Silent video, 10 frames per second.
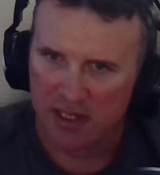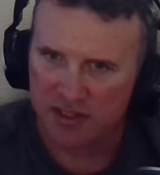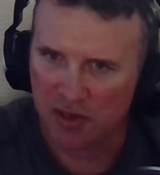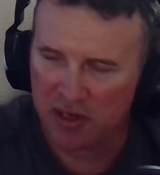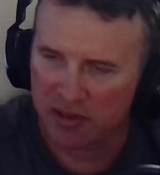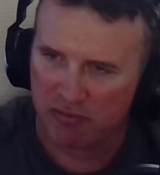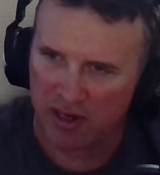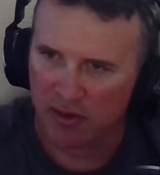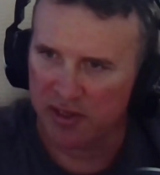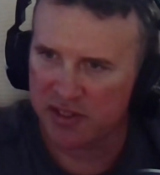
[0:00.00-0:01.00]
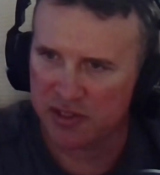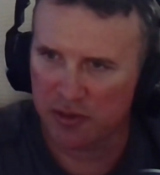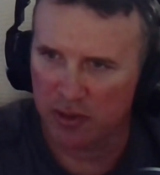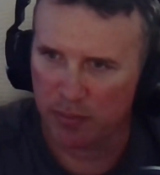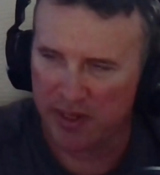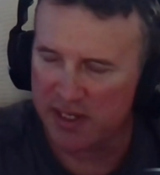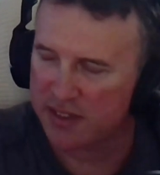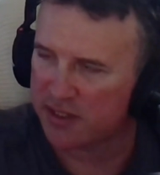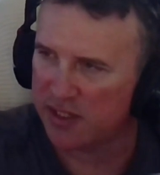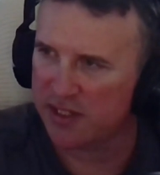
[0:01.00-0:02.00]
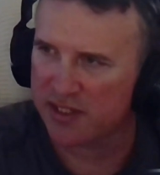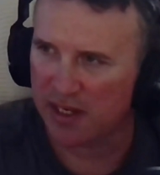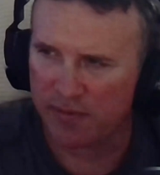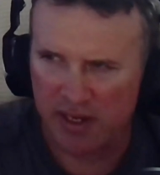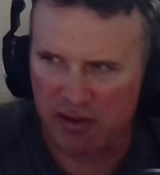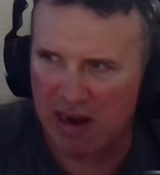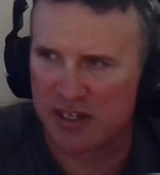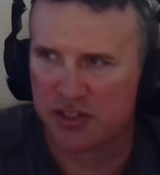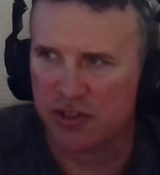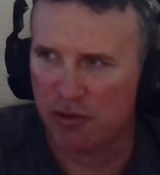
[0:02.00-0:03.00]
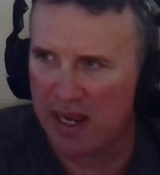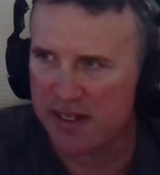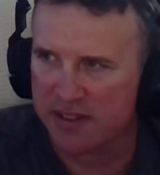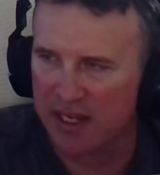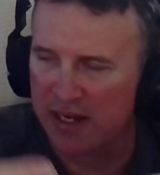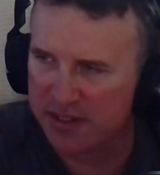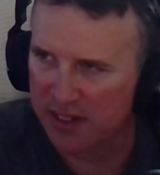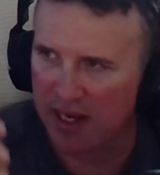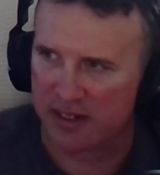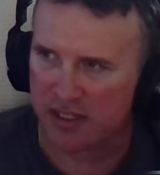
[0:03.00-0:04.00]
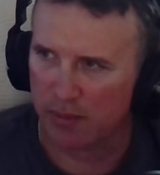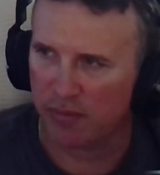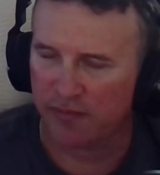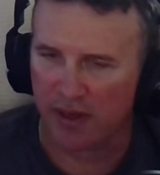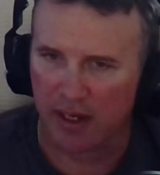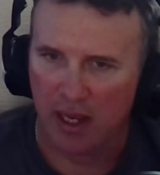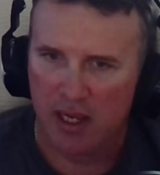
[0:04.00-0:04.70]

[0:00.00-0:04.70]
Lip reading: so you can run it on your Turtle Beaches and I think your Astro headsets and that type of thing.